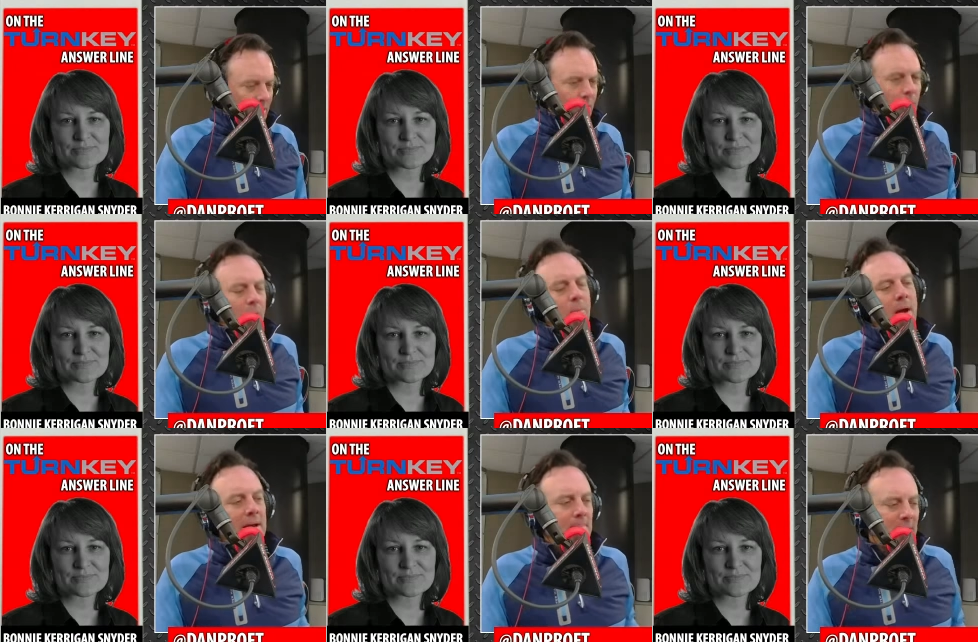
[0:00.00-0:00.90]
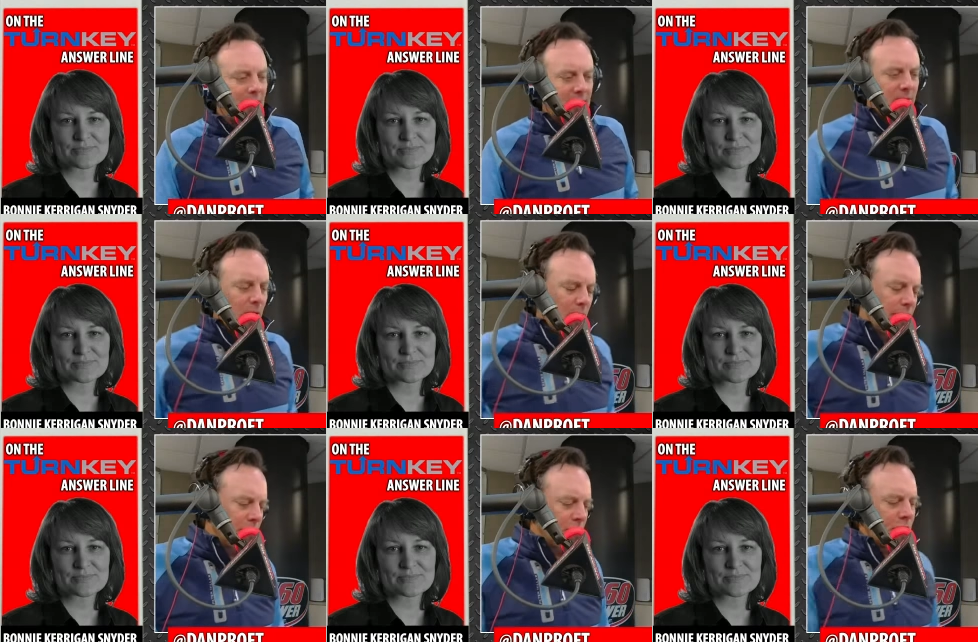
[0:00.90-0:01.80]
Speaker 1: Well, right, but that's all
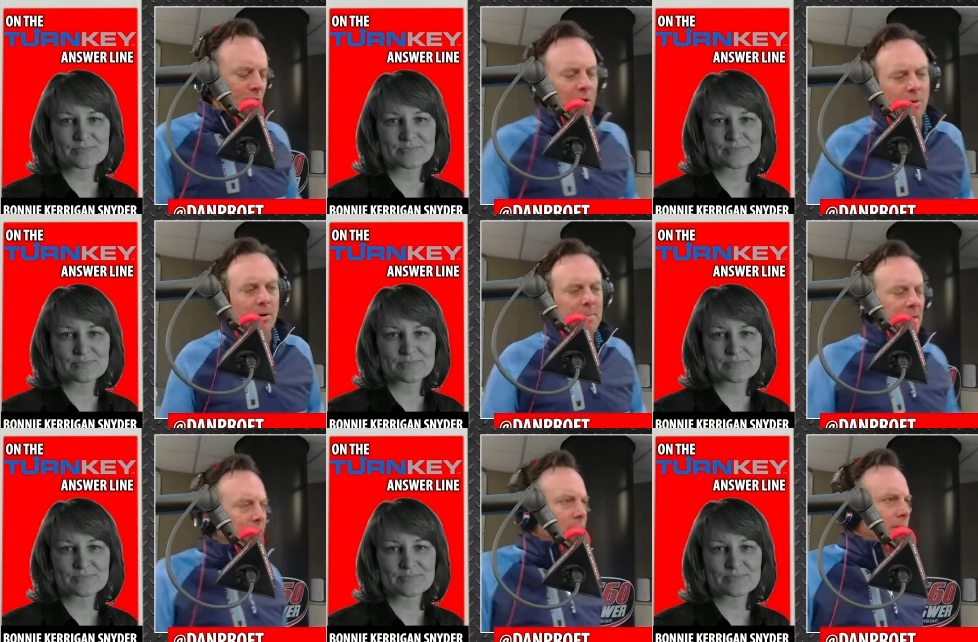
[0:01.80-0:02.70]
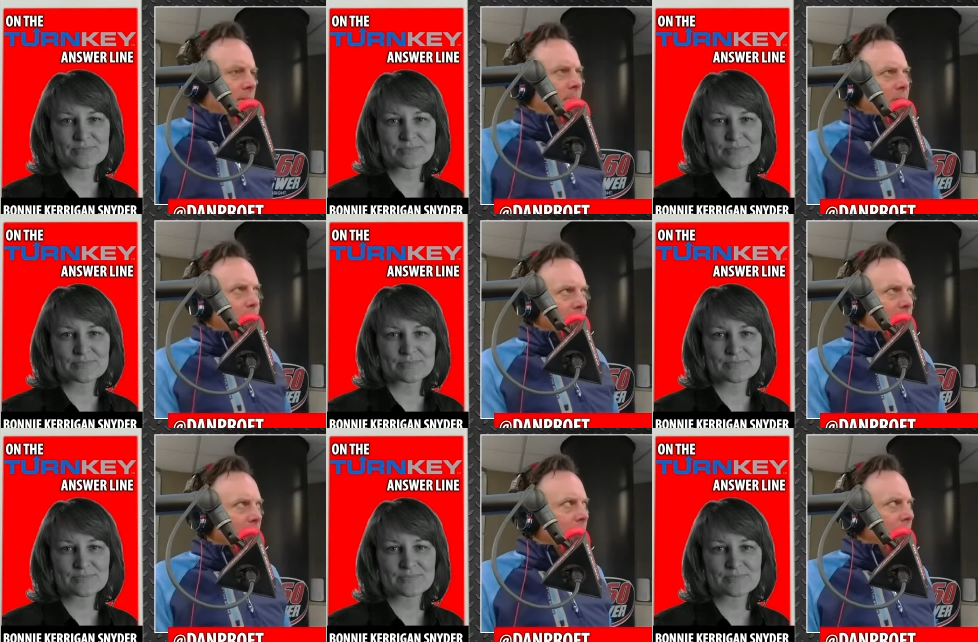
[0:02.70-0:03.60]
for show. I mean, the the
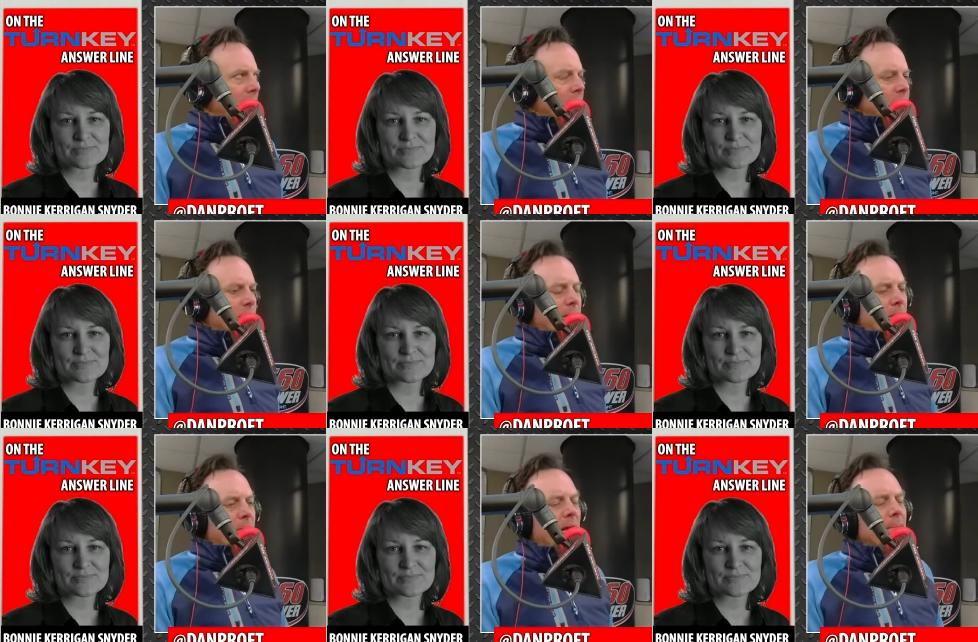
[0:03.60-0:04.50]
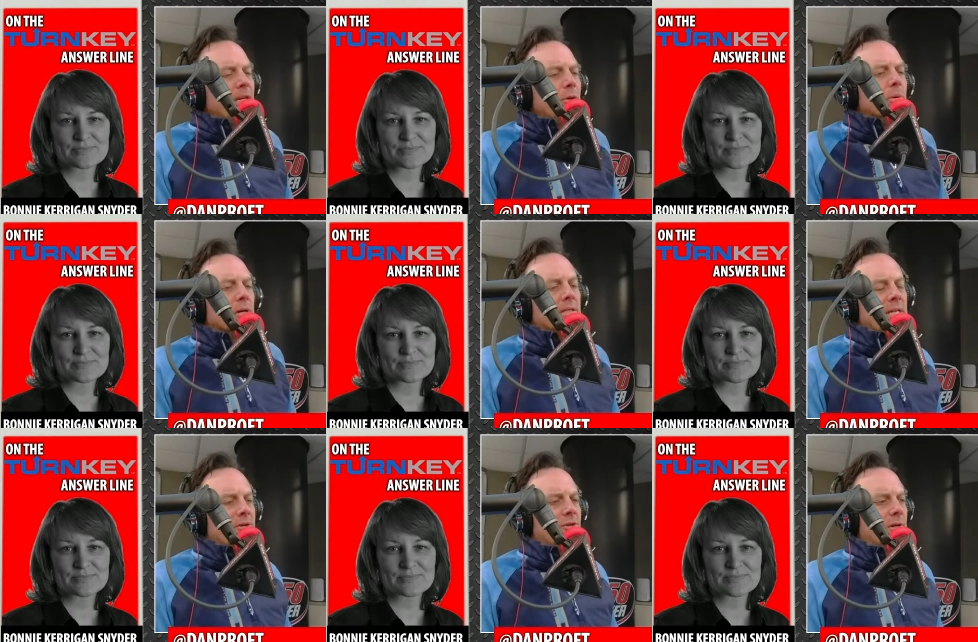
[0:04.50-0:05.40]
real play is the real play. I mean, you were a
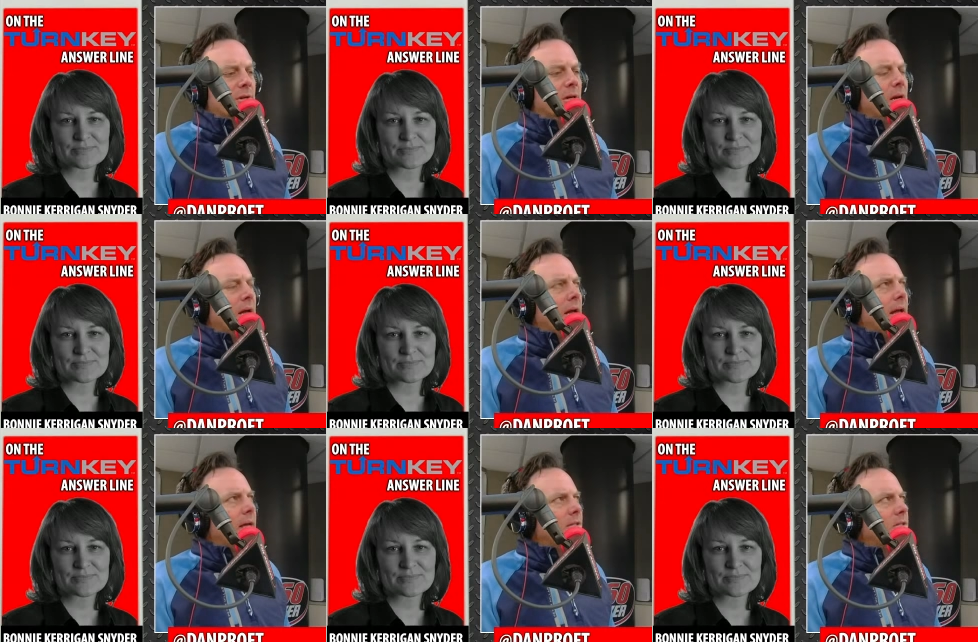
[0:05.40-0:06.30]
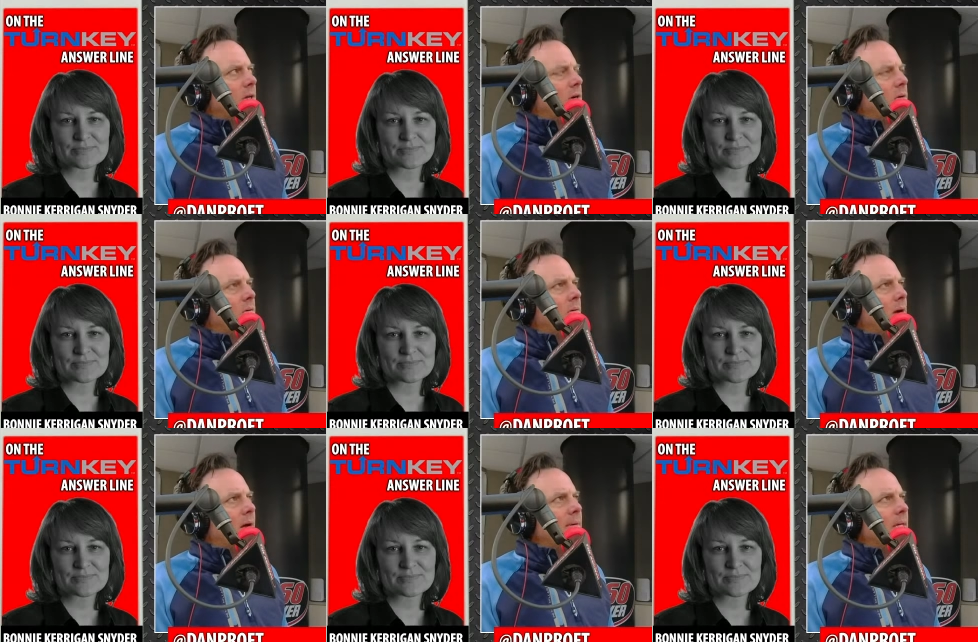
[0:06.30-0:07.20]
teacher, yeah. and so
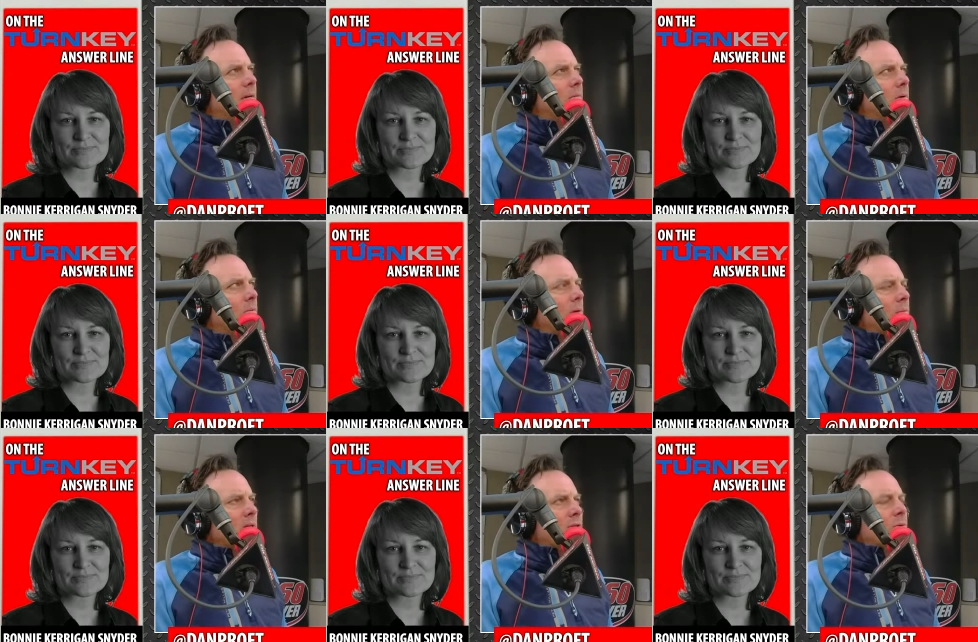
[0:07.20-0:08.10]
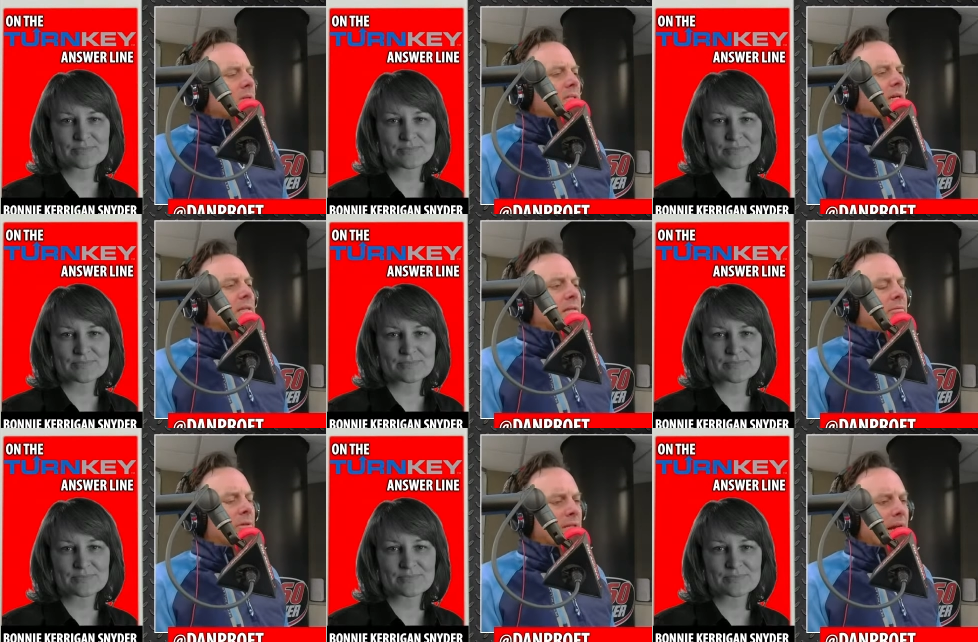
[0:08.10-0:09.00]
I mean, what what's your sense
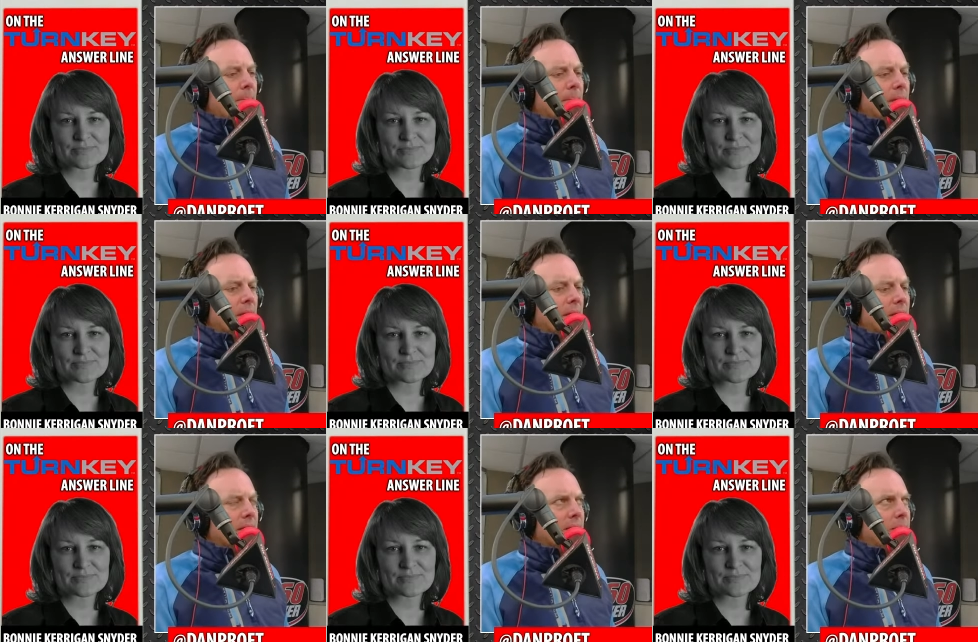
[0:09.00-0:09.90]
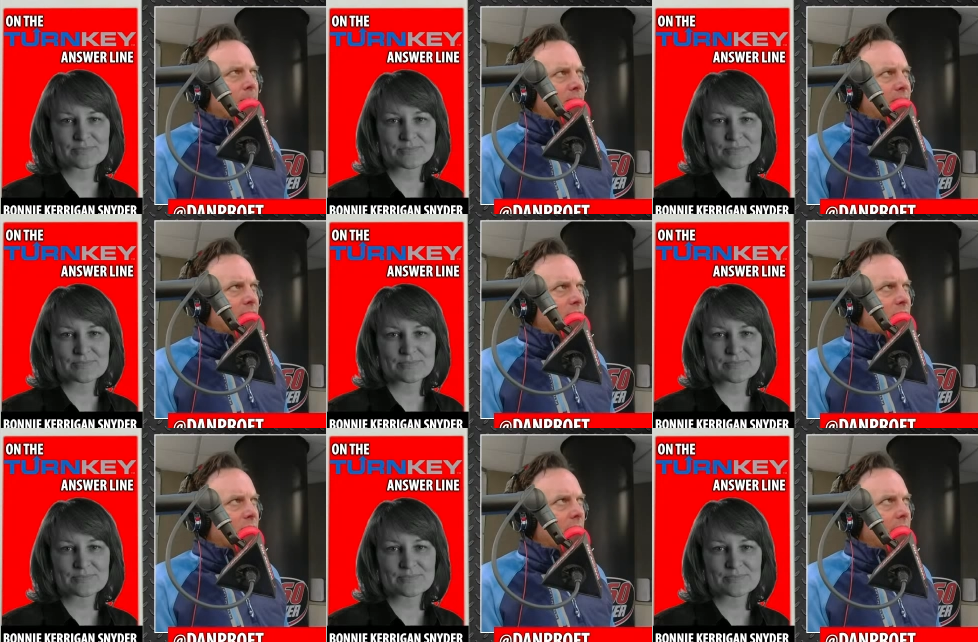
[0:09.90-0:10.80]
of what's happening in the
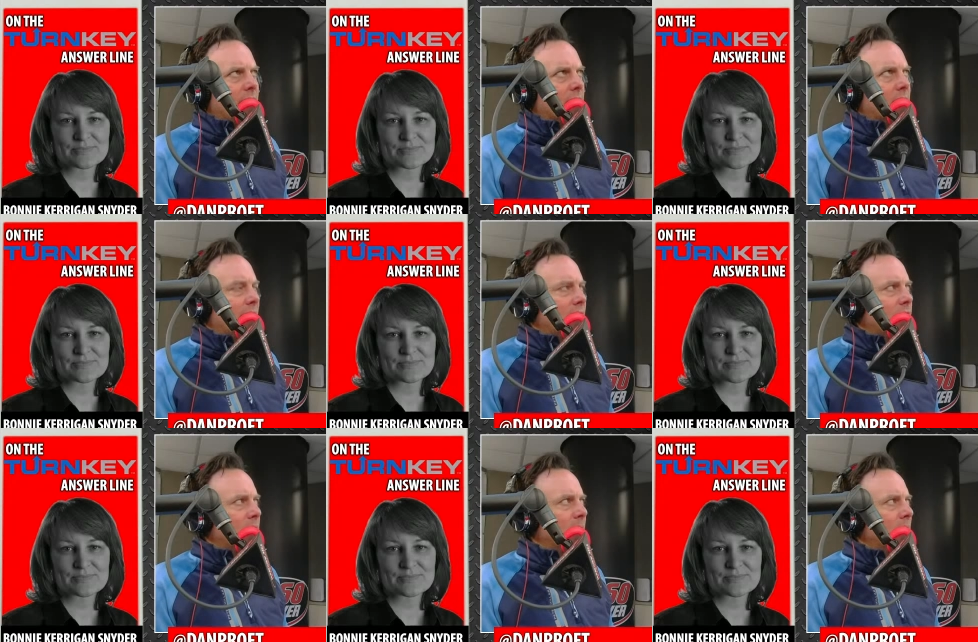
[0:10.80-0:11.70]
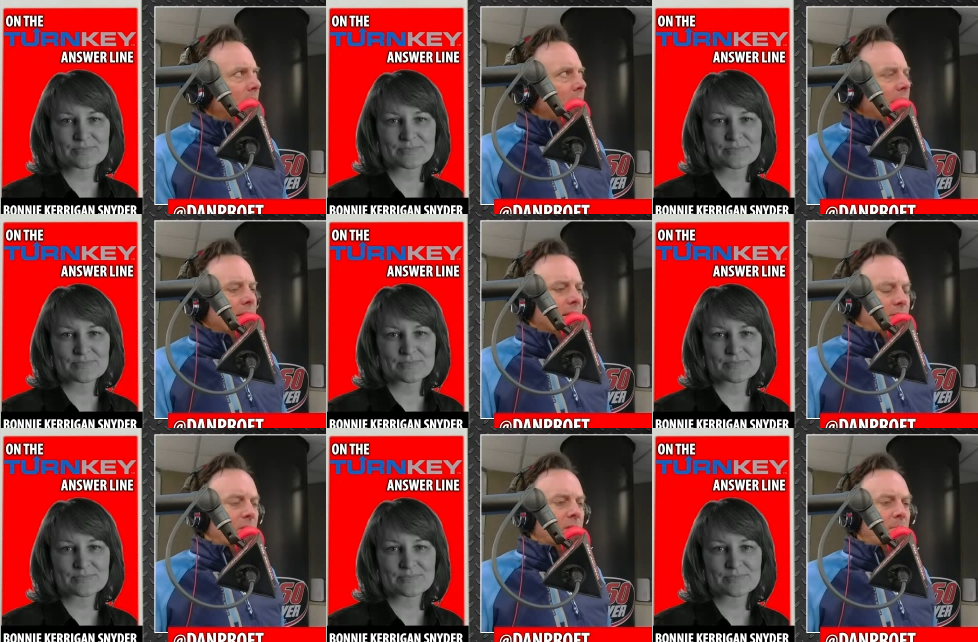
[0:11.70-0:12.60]
profession and in the classroom? Is it
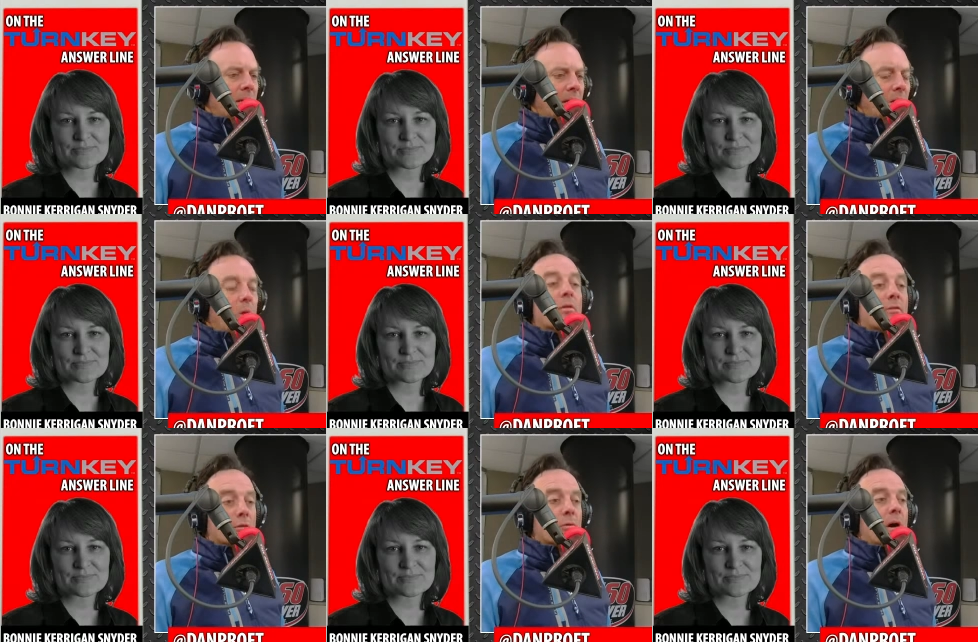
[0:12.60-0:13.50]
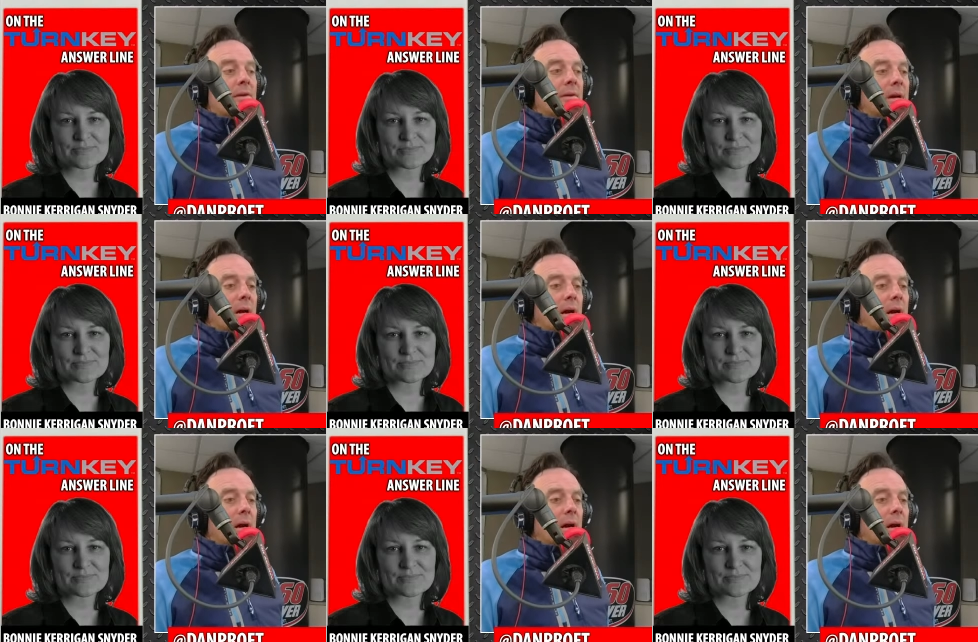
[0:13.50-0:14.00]
just being overrun